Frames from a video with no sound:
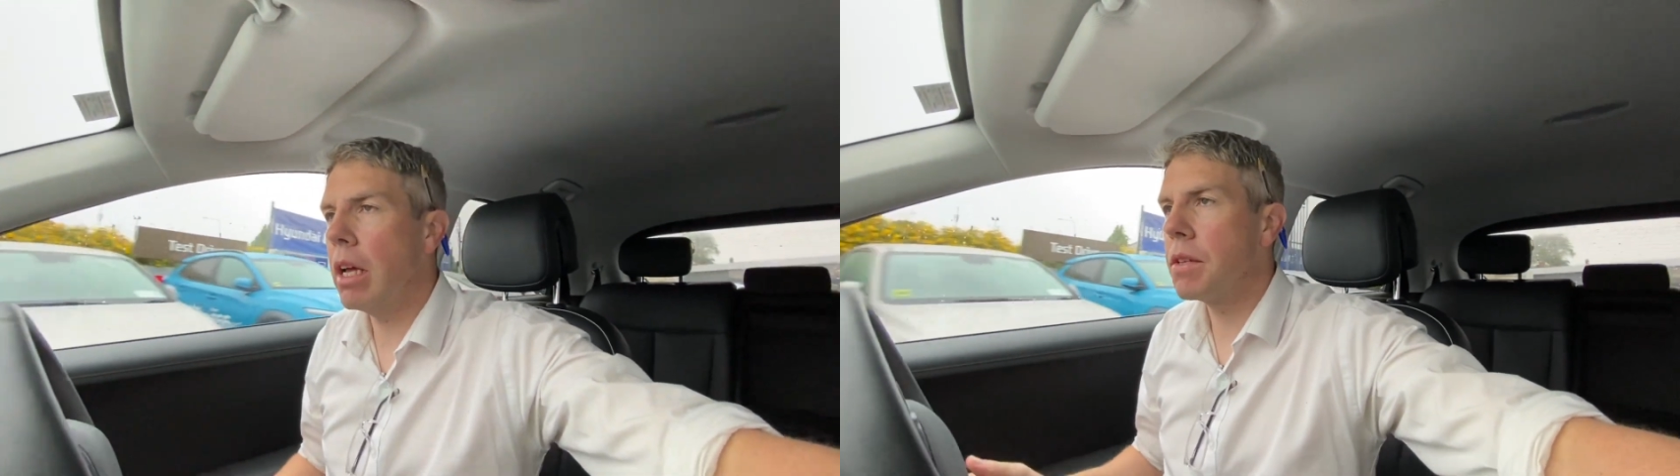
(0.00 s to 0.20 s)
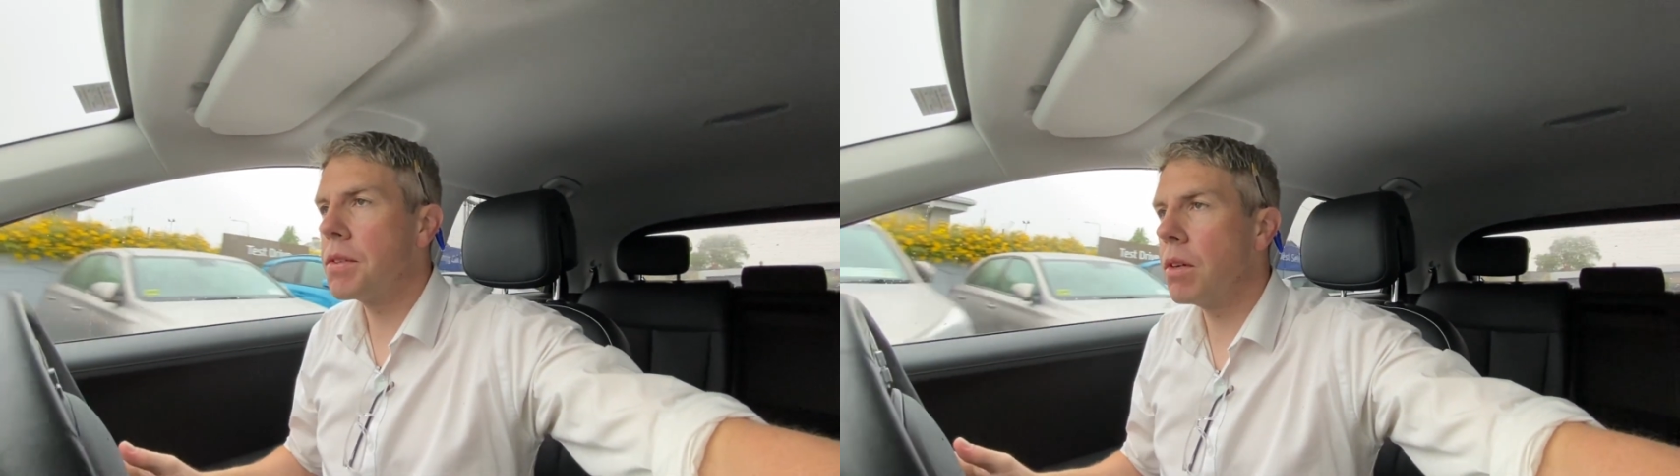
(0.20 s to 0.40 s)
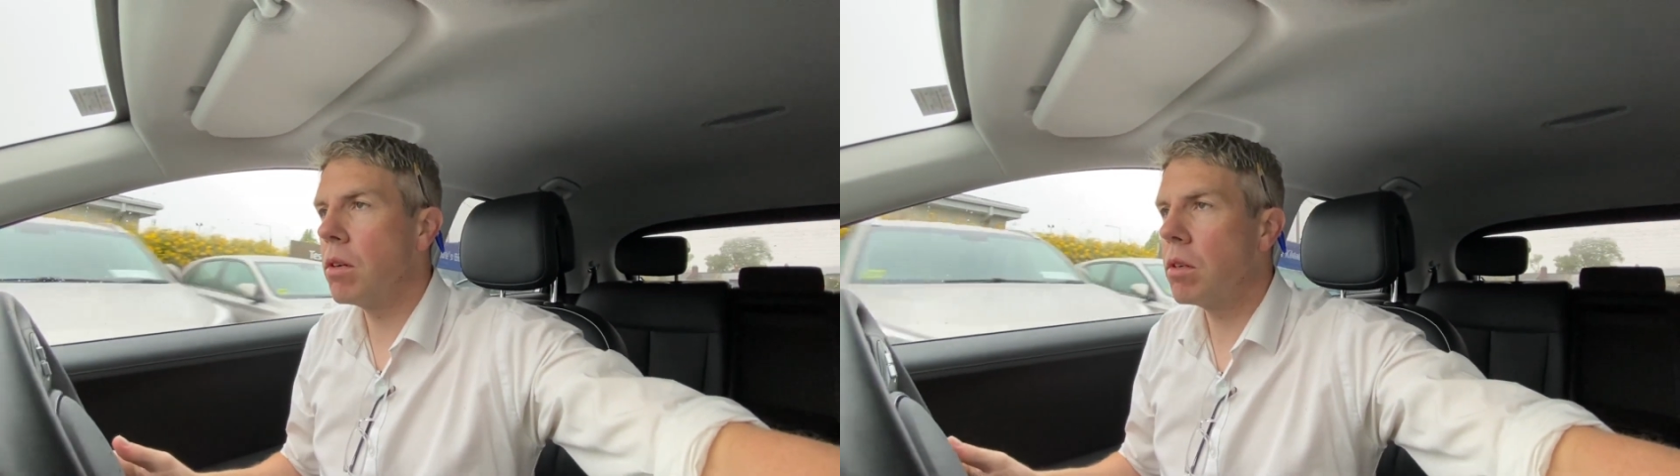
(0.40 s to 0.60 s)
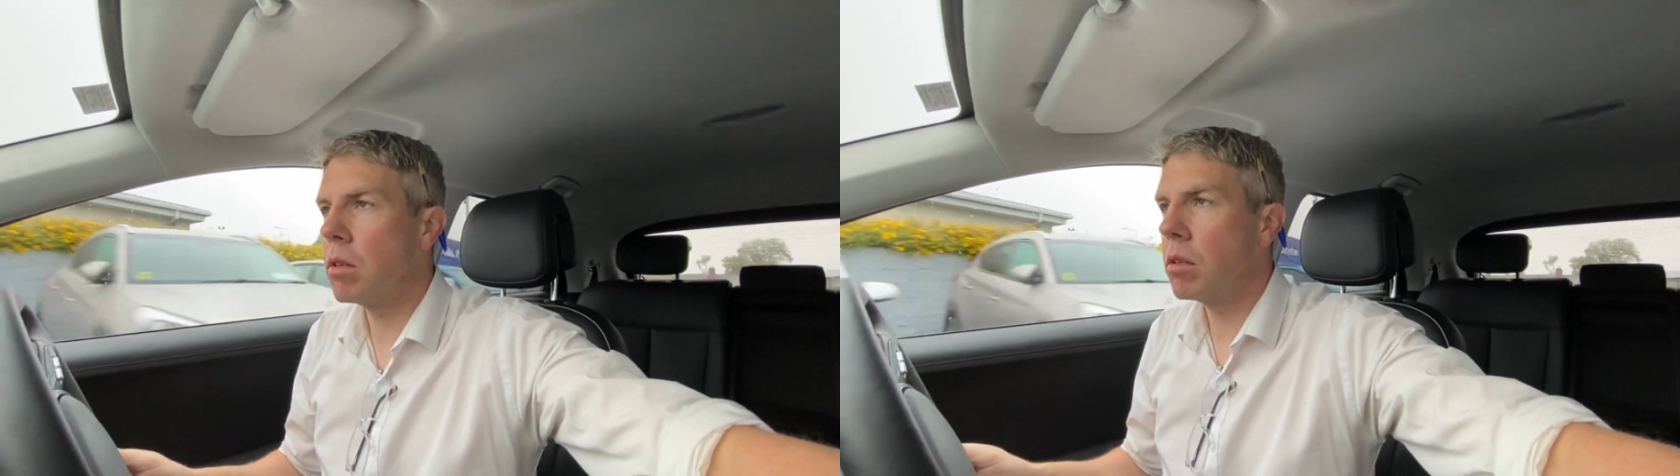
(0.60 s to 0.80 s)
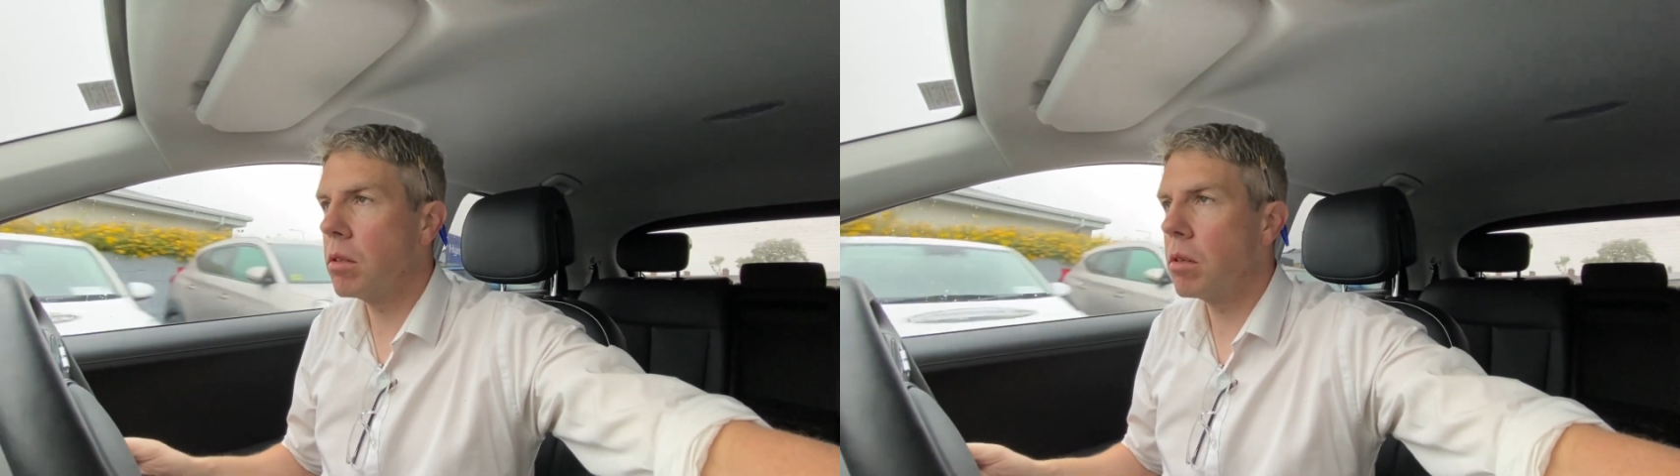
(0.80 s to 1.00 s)

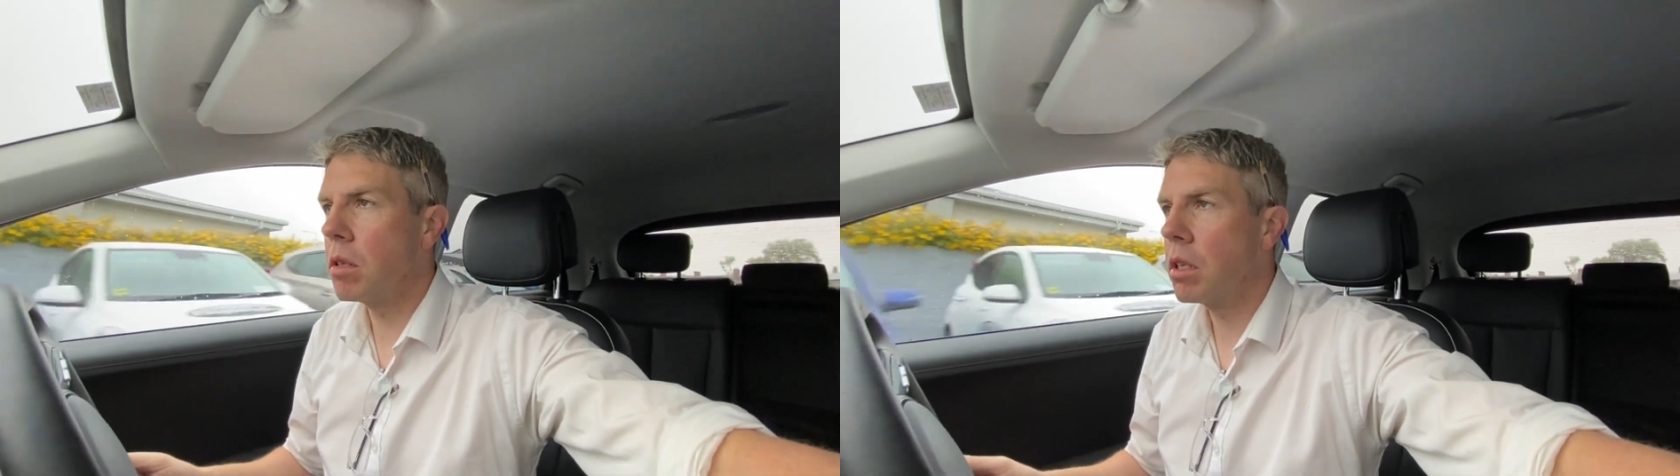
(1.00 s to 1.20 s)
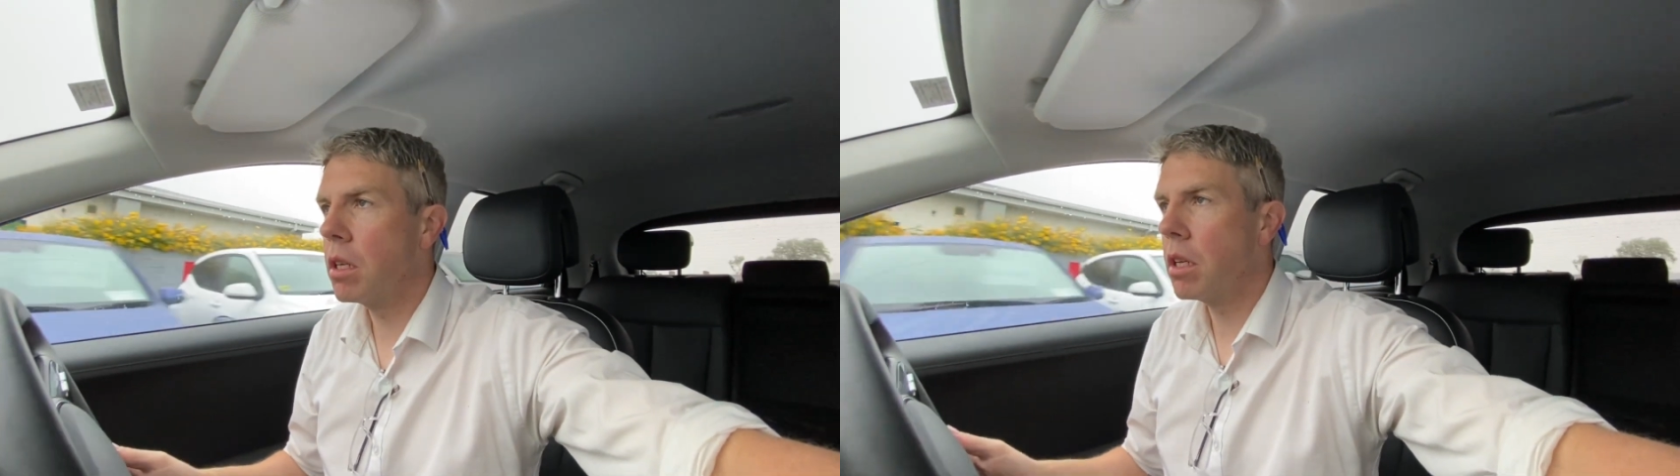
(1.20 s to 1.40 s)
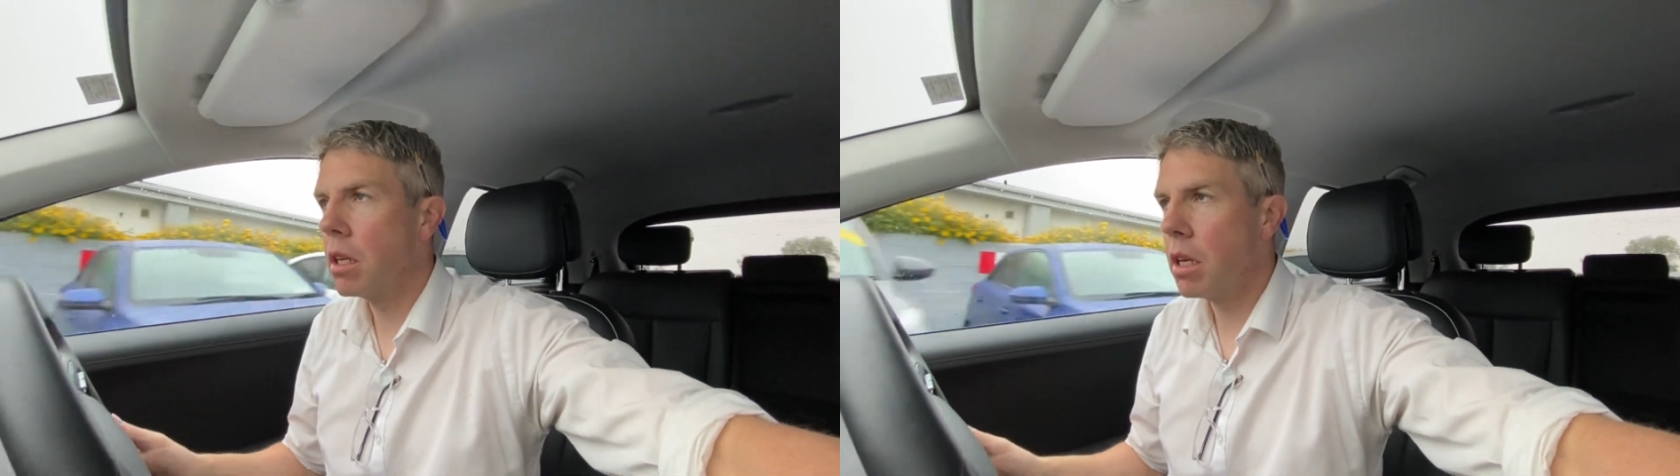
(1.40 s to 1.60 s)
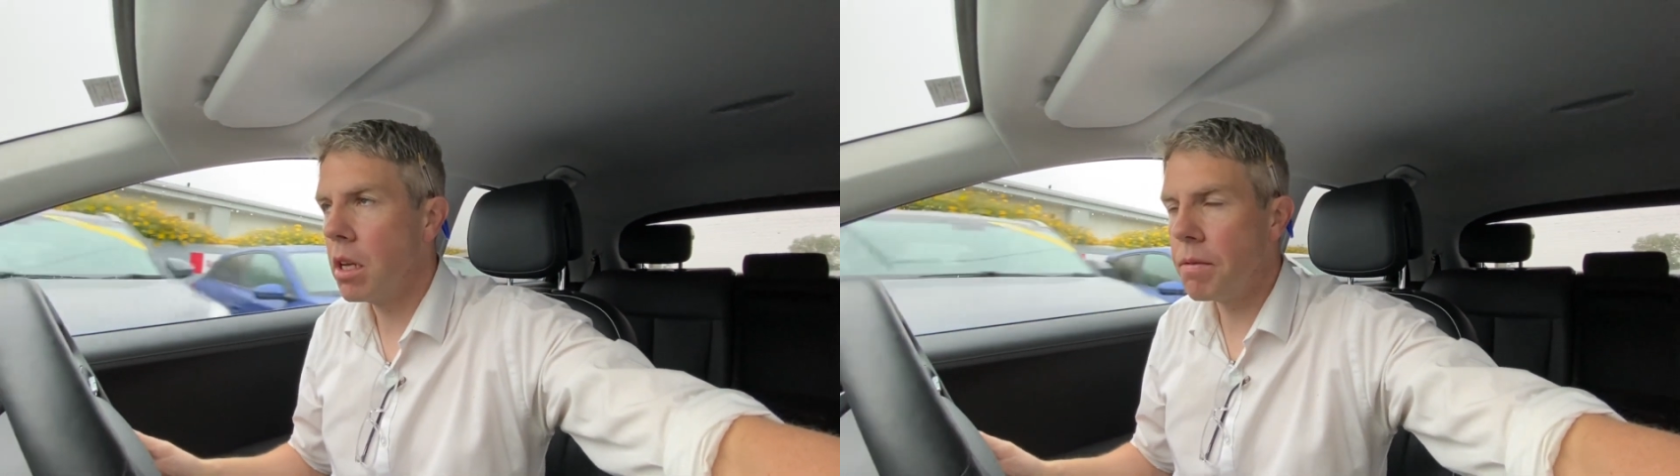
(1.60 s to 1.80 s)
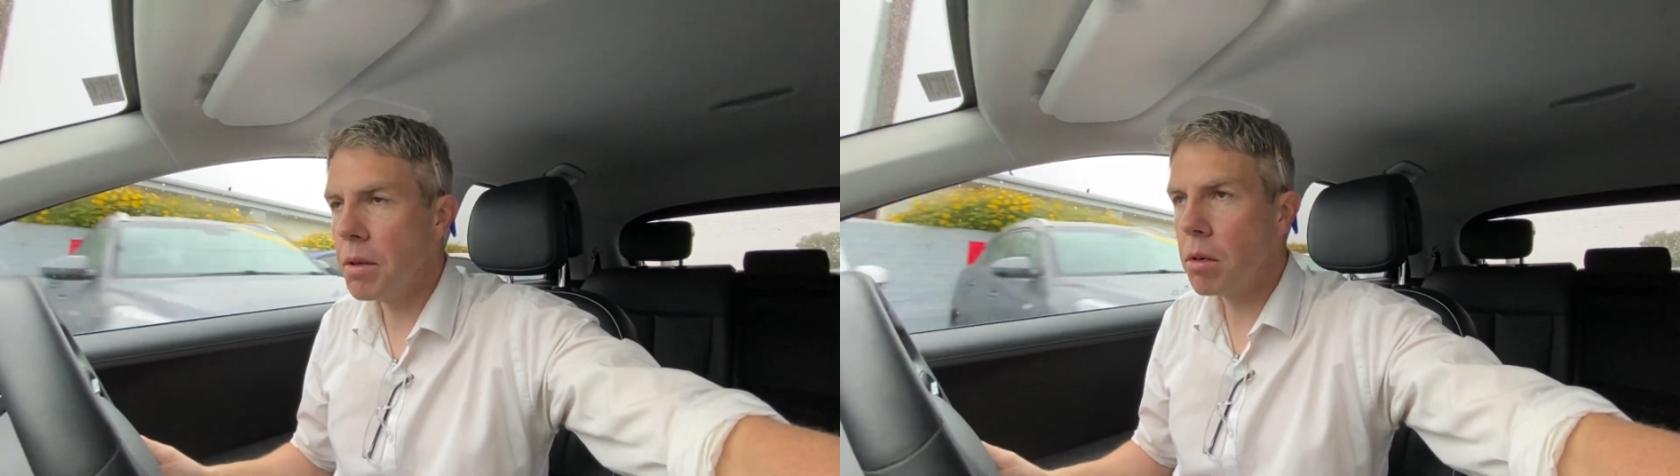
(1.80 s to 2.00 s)
So
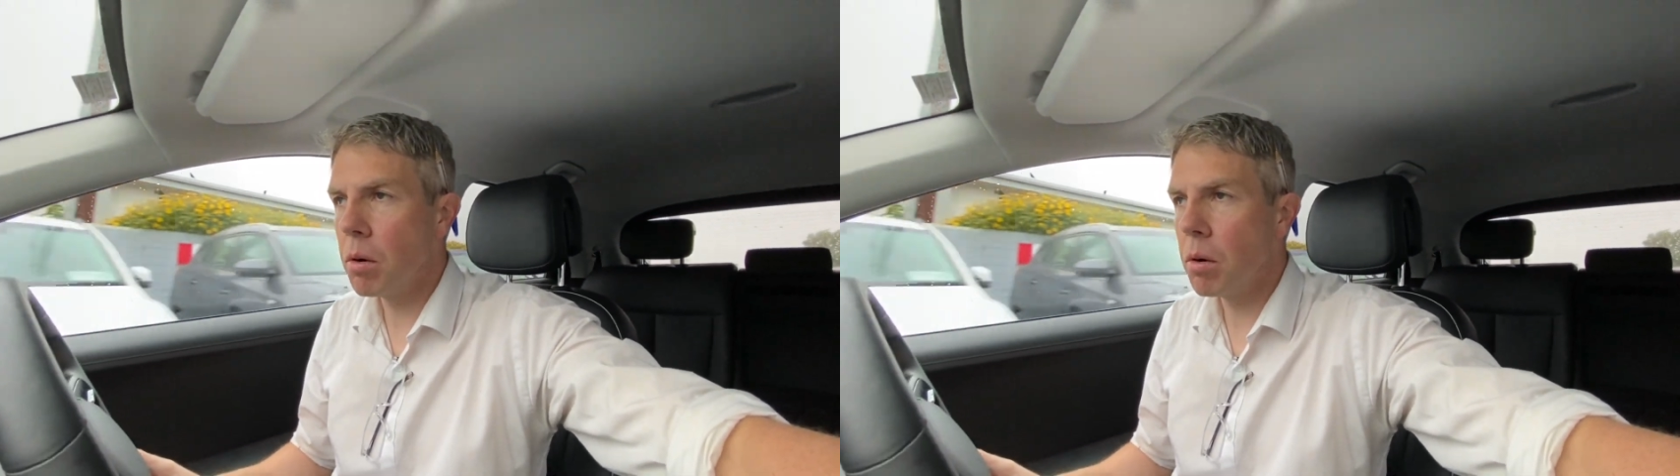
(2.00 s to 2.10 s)
if you